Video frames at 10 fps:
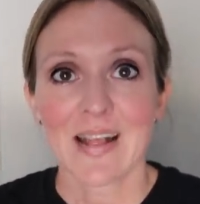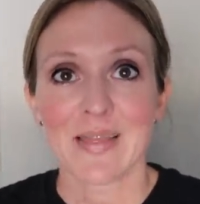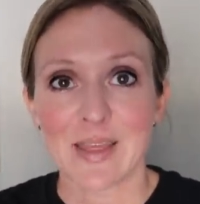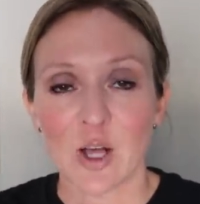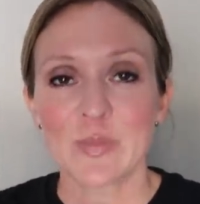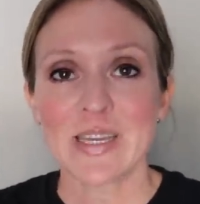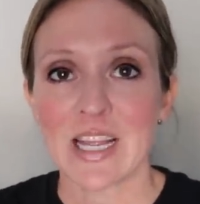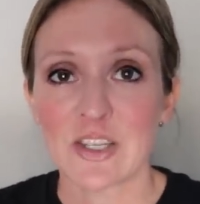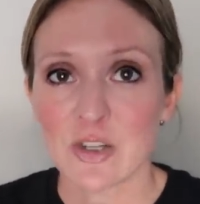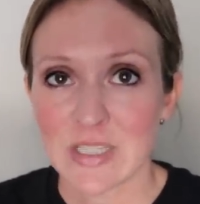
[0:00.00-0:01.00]
They'll be
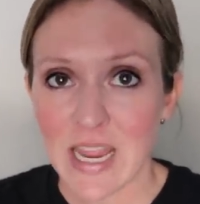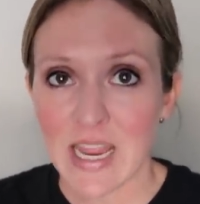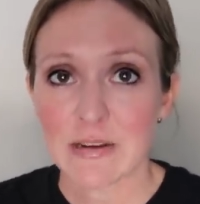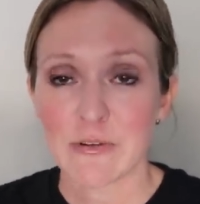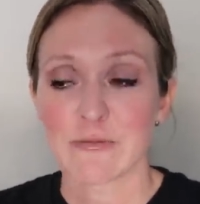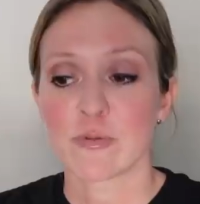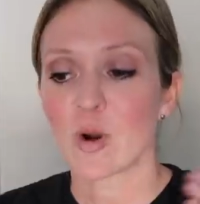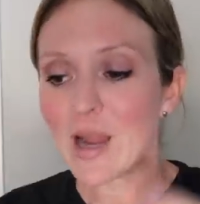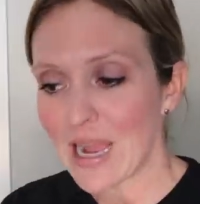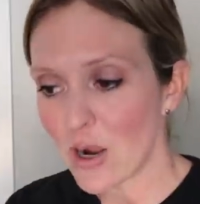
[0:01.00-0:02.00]
entertained
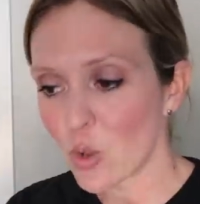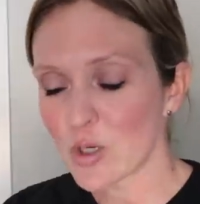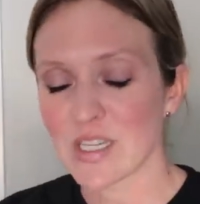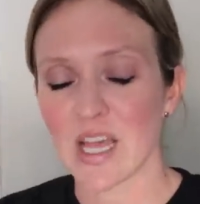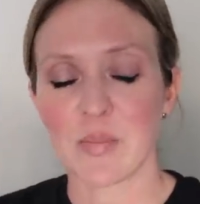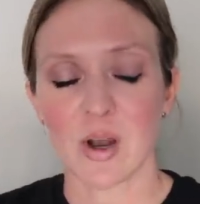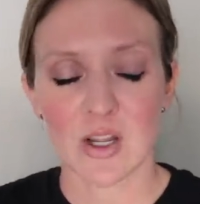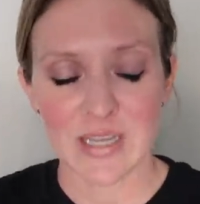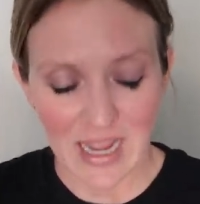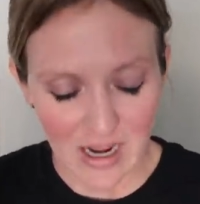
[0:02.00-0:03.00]
for hours
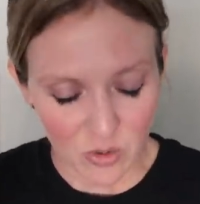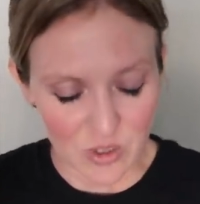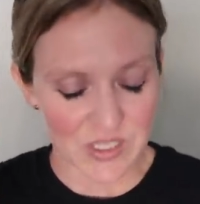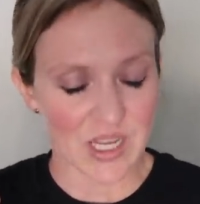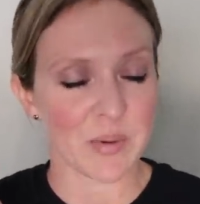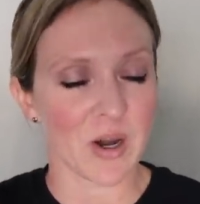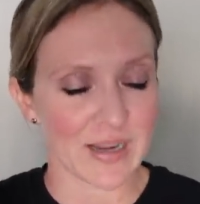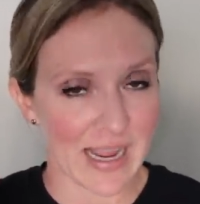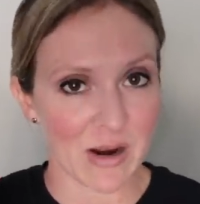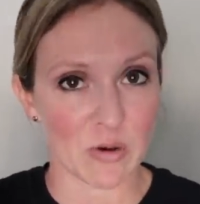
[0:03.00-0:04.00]
upon hours
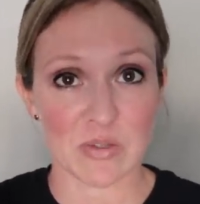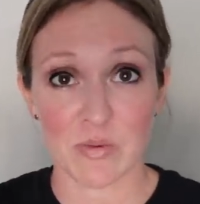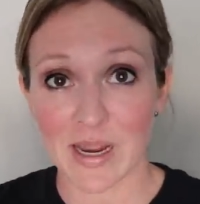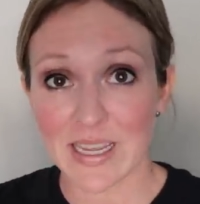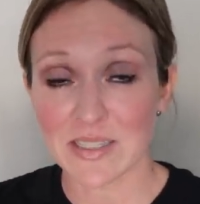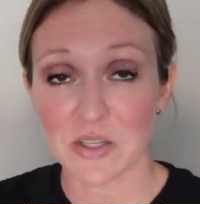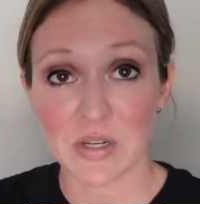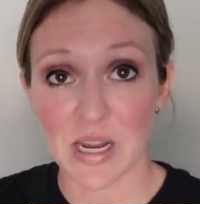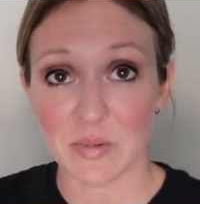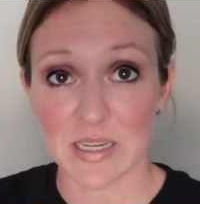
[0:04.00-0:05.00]
upon hours. When my kids
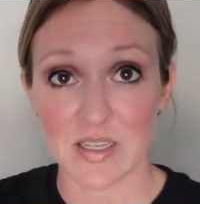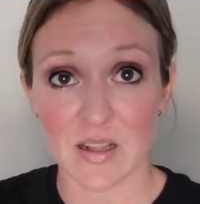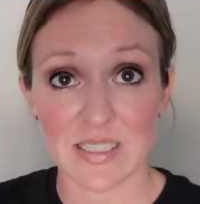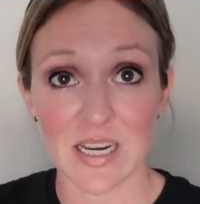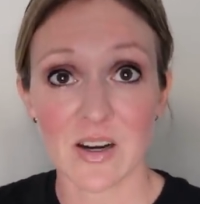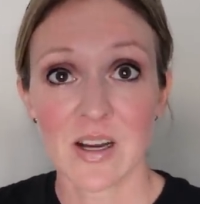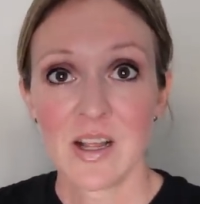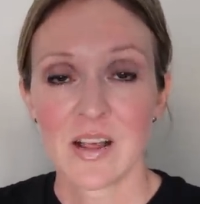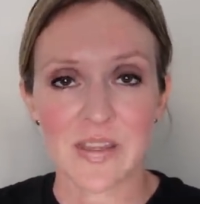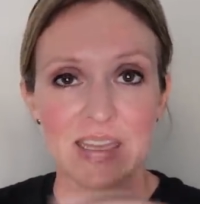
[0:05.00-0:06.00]
learned how to play solitaire,
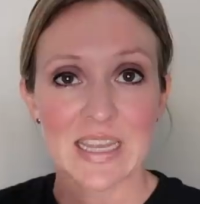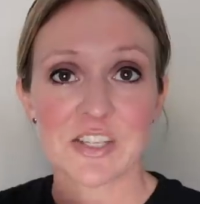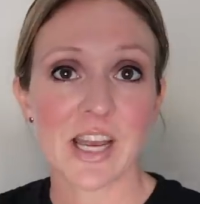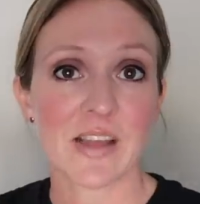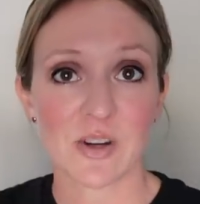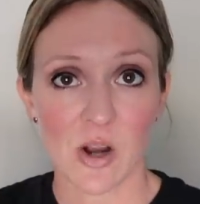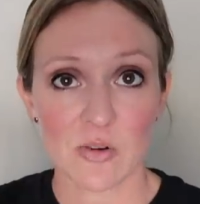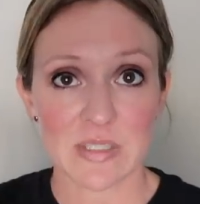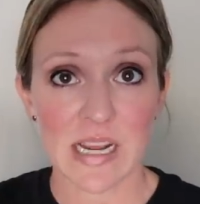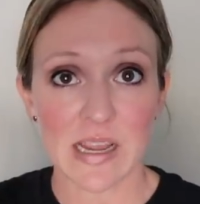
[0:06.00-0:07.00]
they each had their
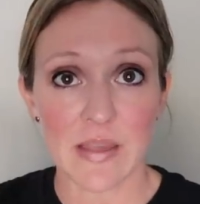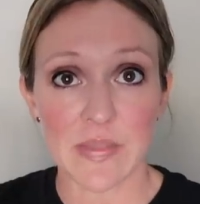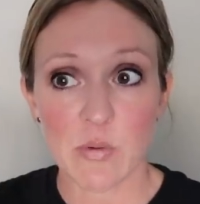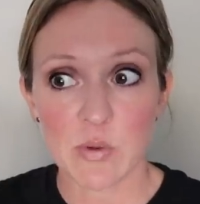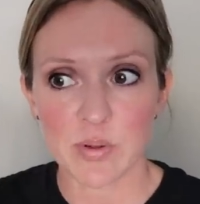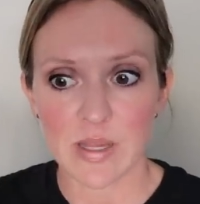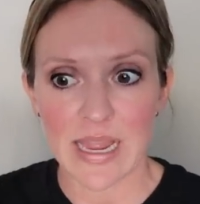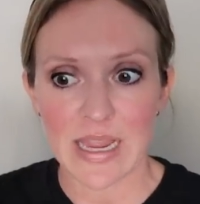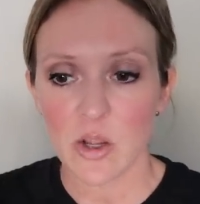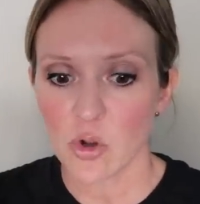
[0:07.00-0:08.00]
own deck and they would
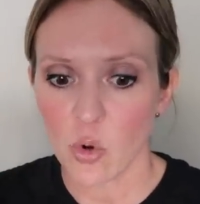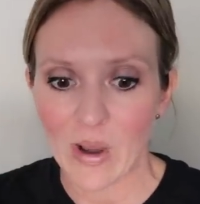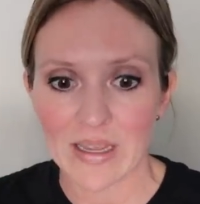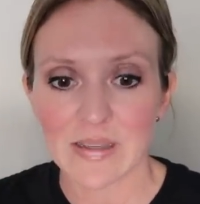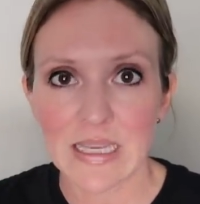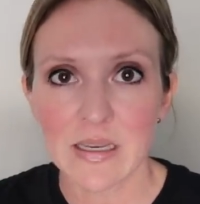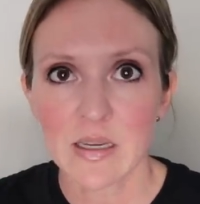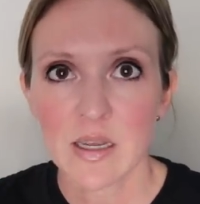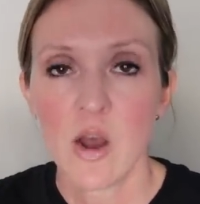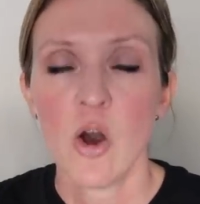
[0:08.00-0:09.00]
play quietly
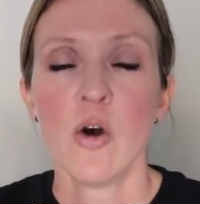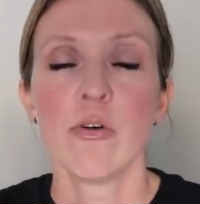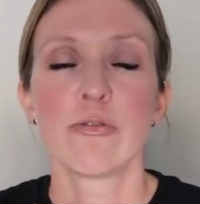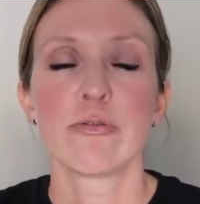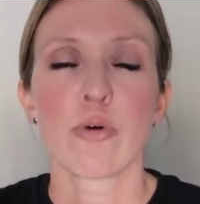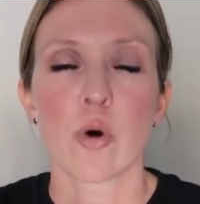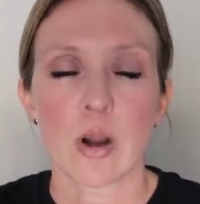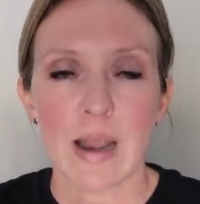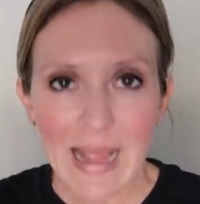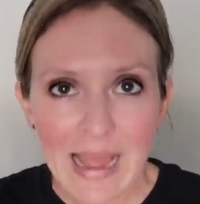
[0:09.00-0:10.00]

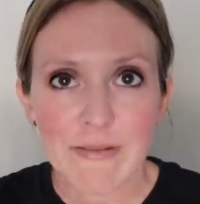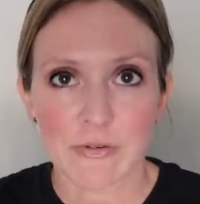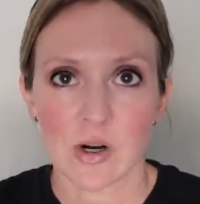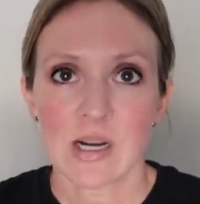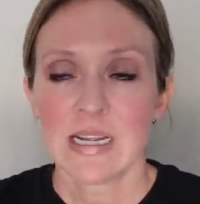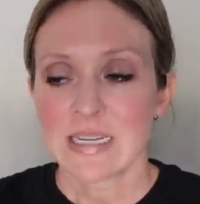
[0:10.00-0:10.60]
forever.